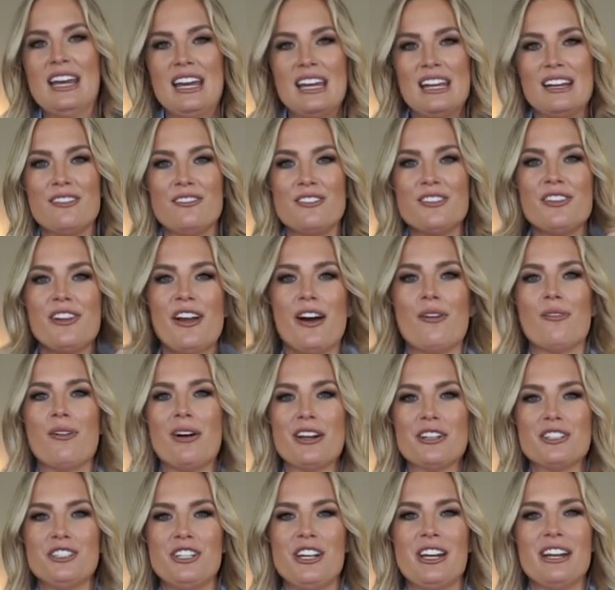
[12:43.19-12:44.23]
And if you're not
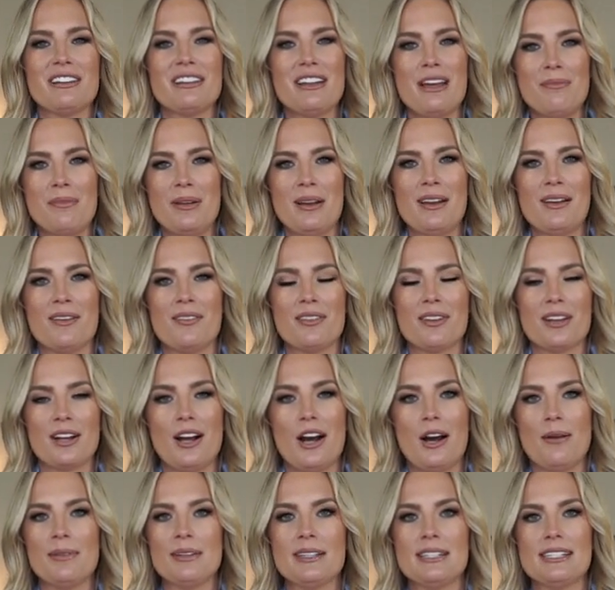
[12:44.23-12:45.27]
watching, let me know in the
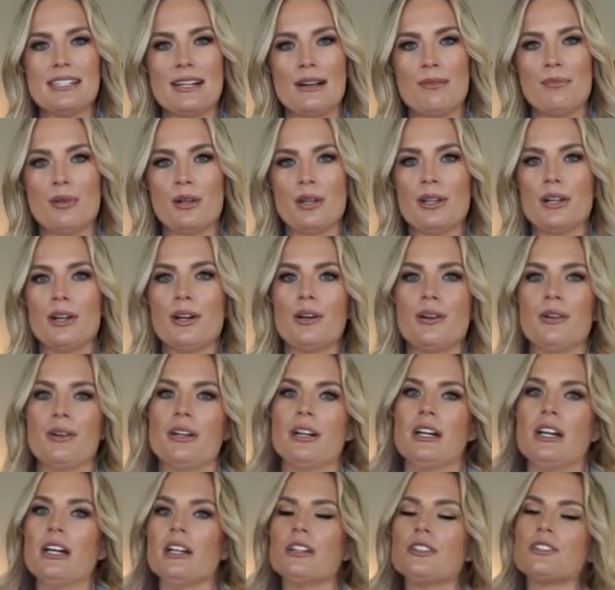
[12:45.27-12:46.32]
comments down below.
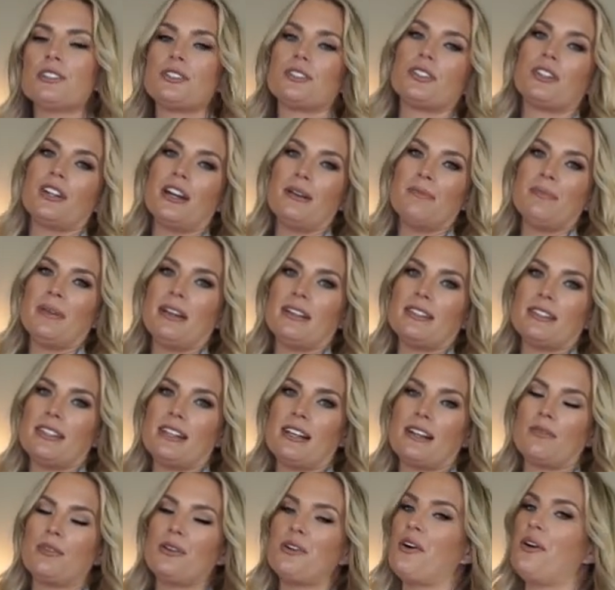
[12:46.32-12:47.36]
Just a great
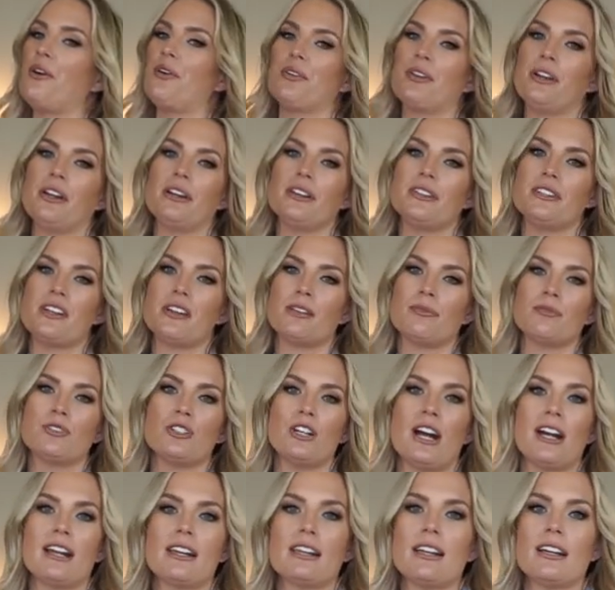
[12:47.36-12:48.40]
basic. We all need a denim
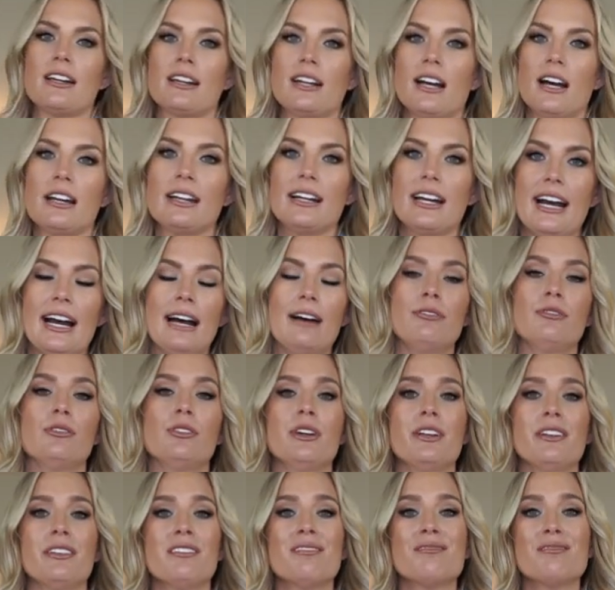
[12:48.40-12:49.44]
jacket, gotta have
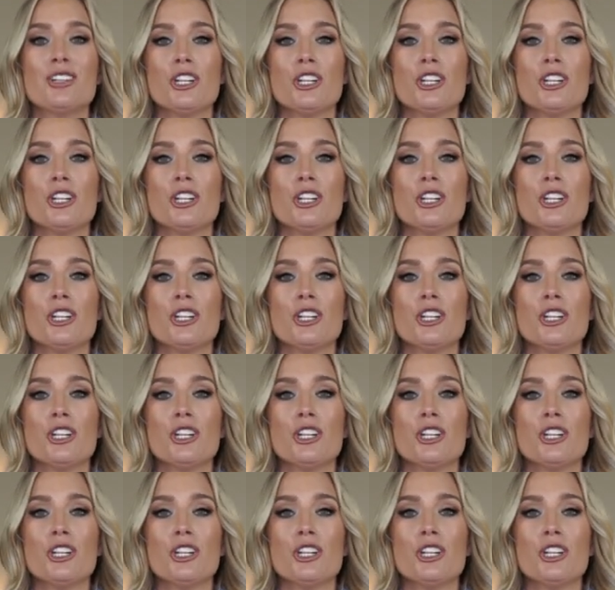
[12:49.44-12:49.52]
one.